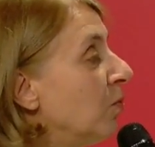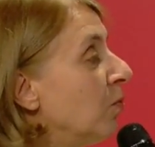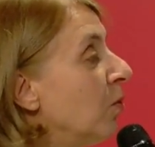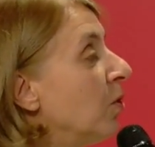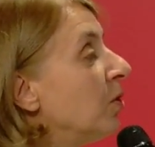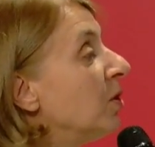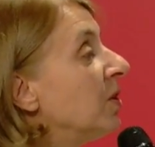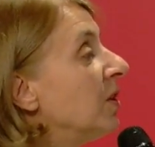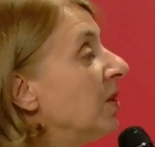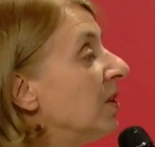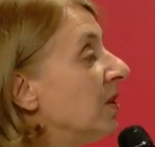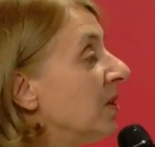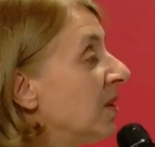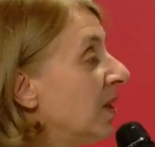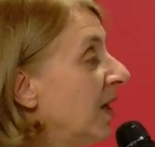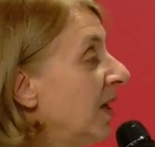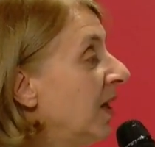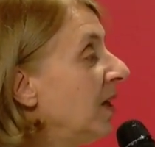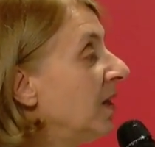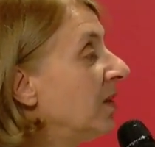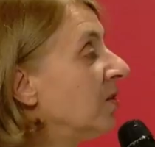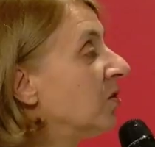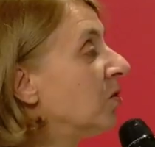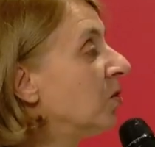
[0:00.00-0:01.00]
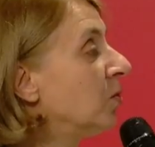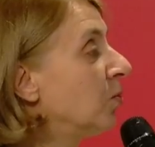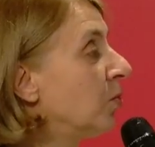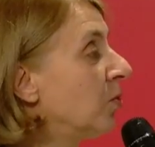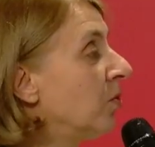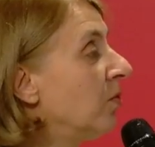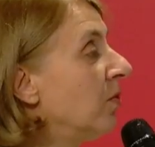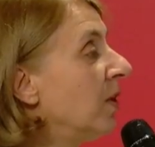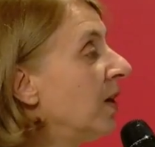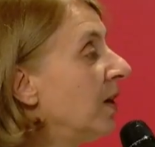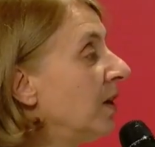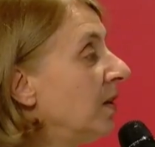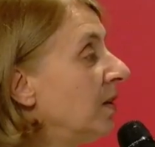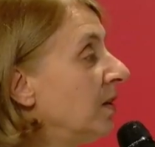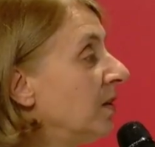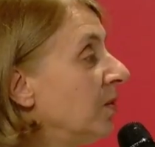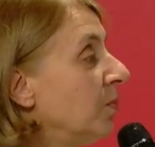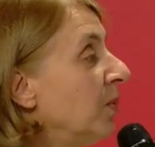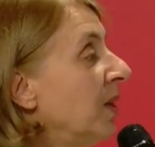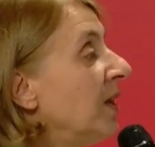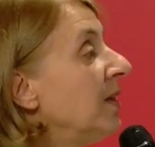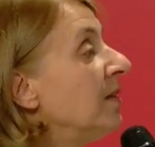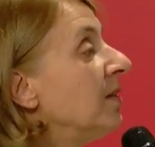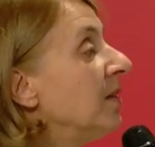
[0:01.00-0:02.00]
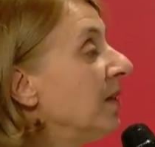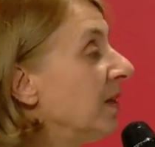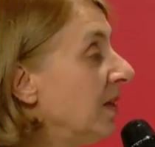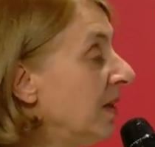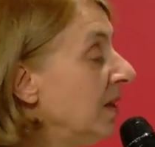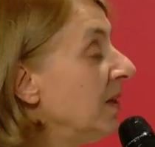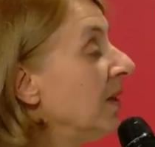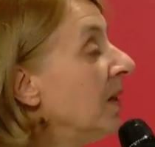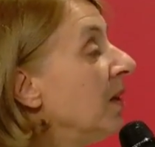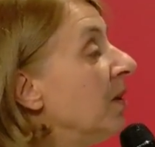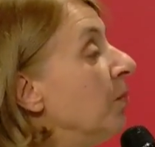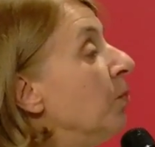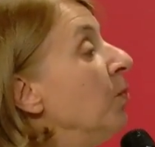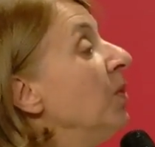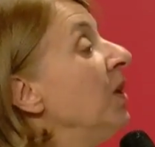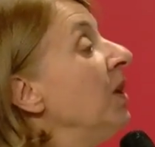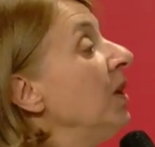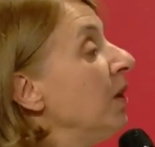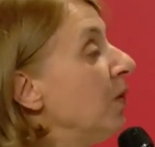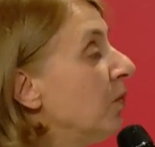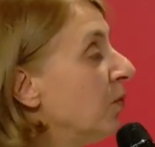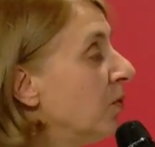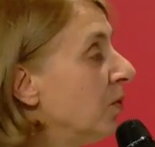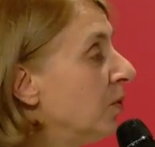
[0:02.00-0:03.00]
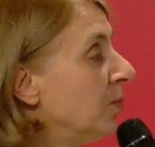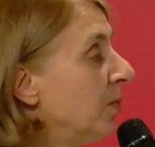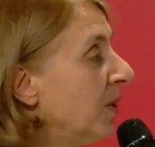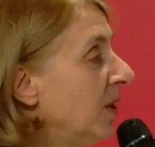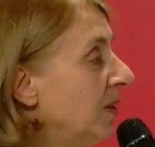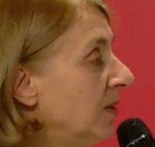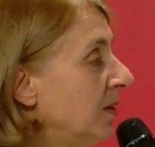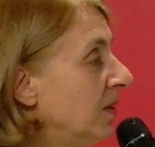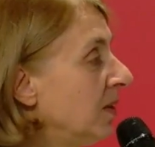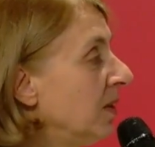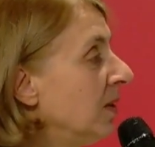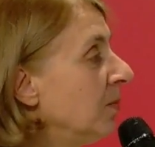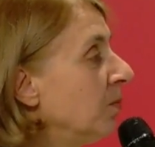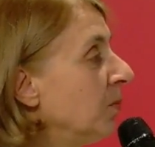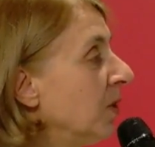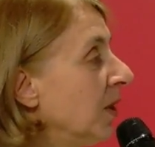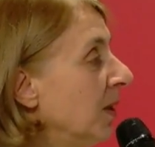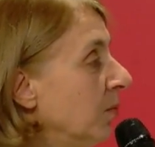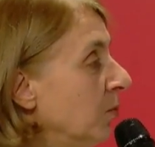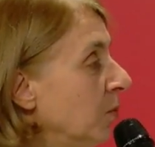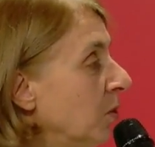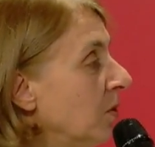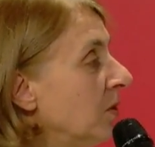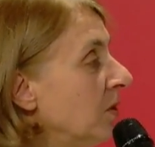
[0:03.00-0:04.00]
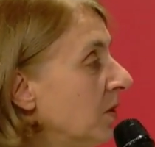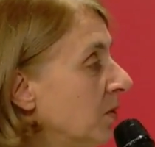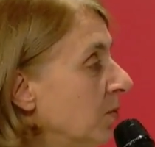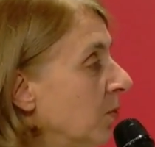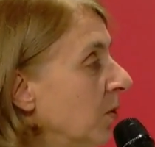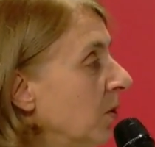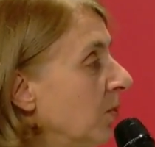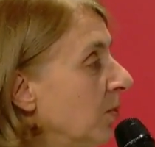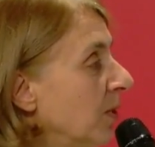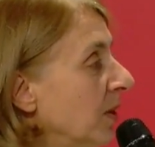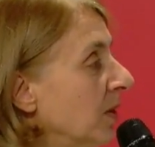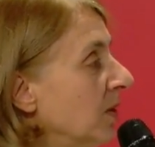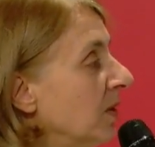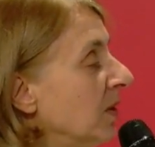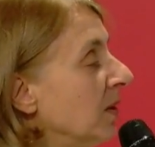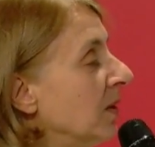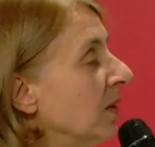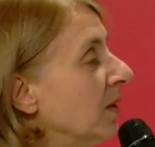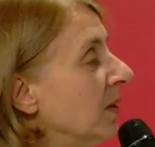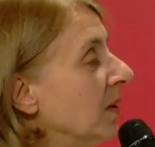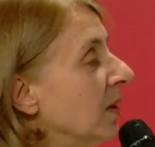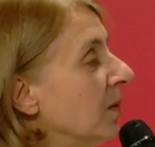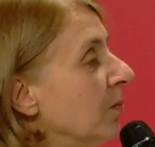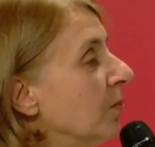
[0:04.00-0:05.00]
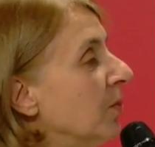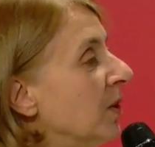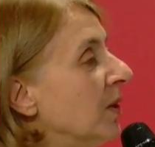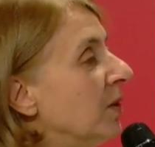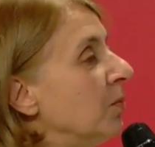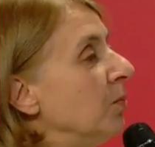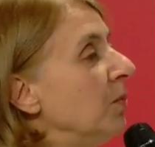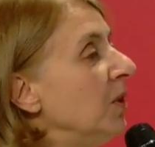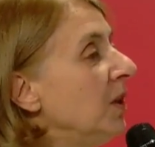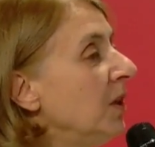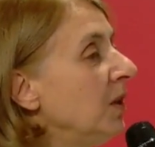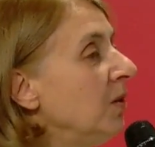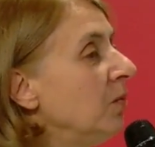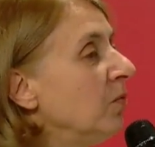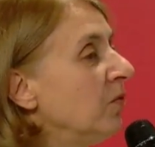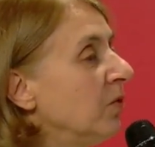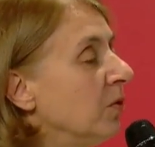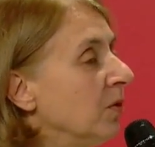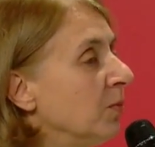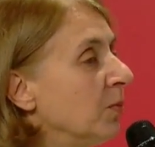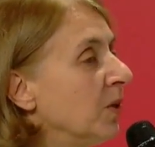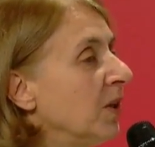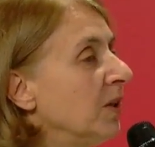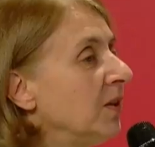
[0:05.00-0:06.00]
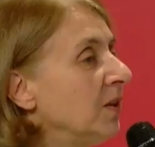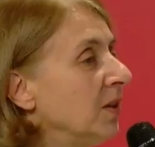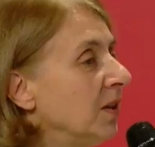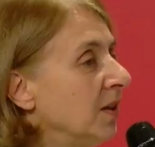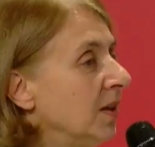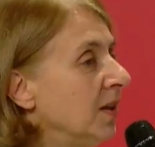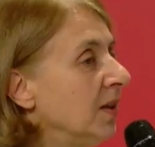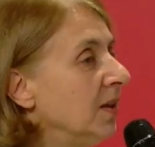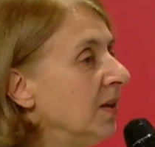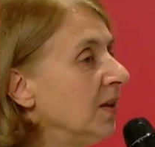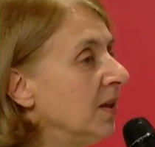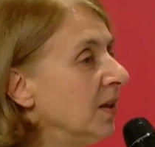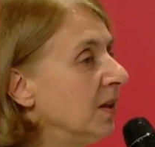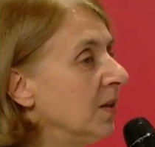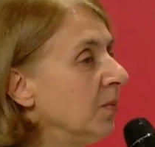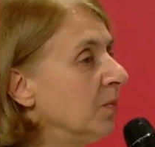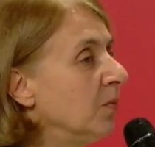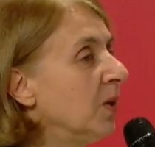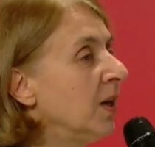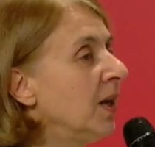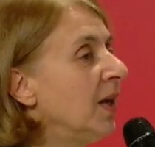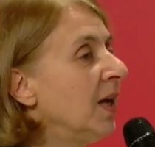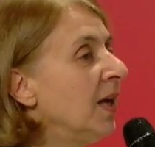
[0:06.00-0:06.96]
what it takes to provide a basic, a meaningful basic income, not a small basic income, but a meaningful basic income,